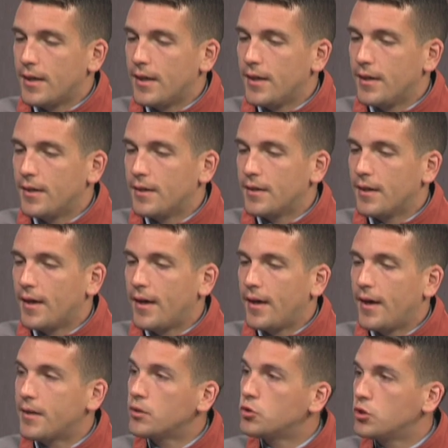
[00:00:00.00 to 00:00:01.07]
a
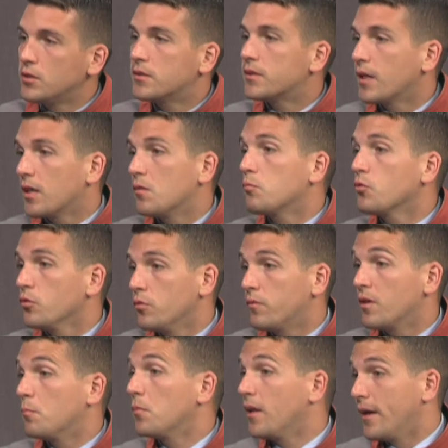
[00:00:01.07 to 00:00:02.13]
Energy Star approved
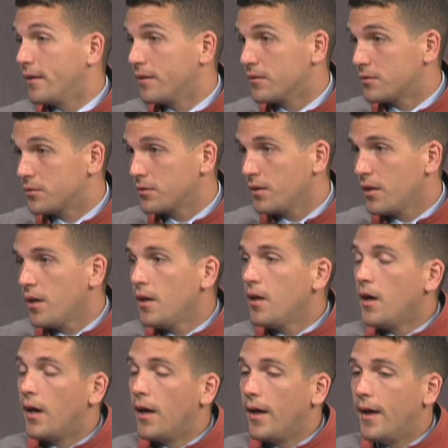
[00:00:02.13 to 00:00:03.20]
appliance.
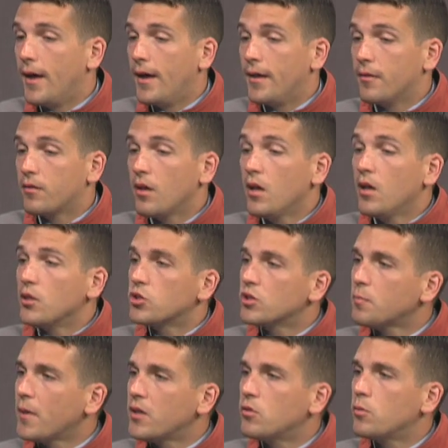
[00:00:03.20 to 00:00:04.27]
And
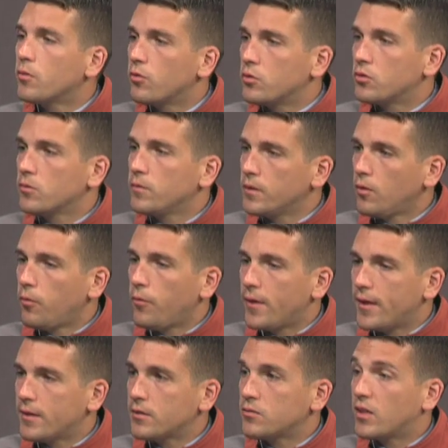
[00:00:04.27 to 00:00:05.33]
just by doing those little
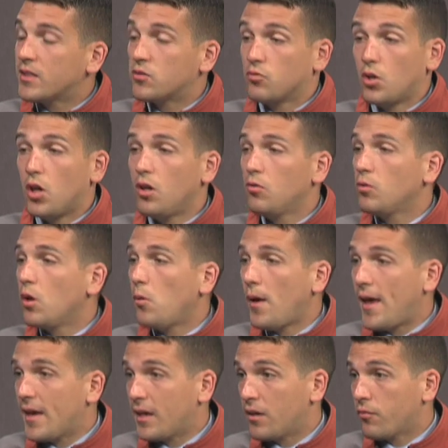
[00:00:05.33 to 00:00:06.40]
things, that's all low
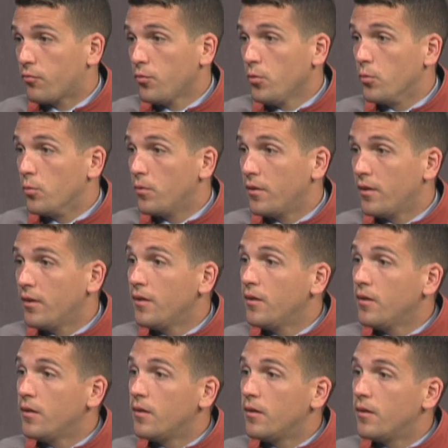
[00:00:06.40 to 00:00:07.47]
hanging fruit,
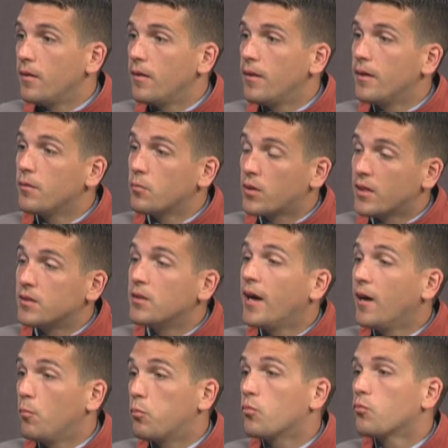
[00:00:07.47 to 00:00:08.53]
it can
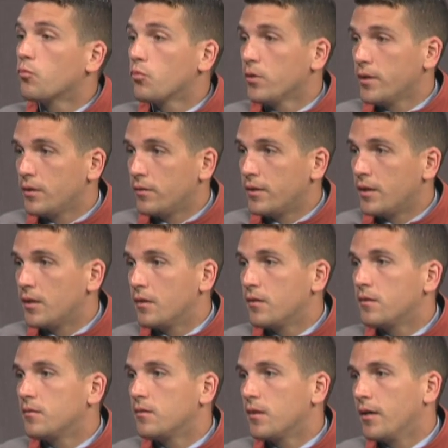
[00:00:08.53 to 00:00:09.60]
help really
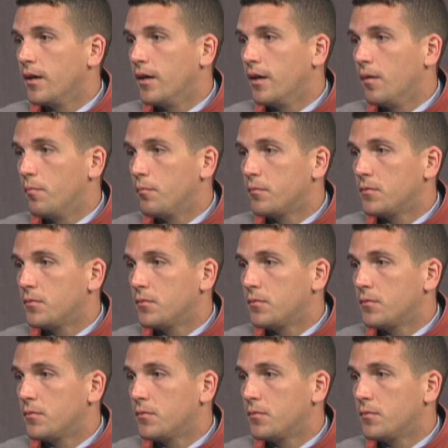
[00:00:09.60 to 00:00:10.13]
um,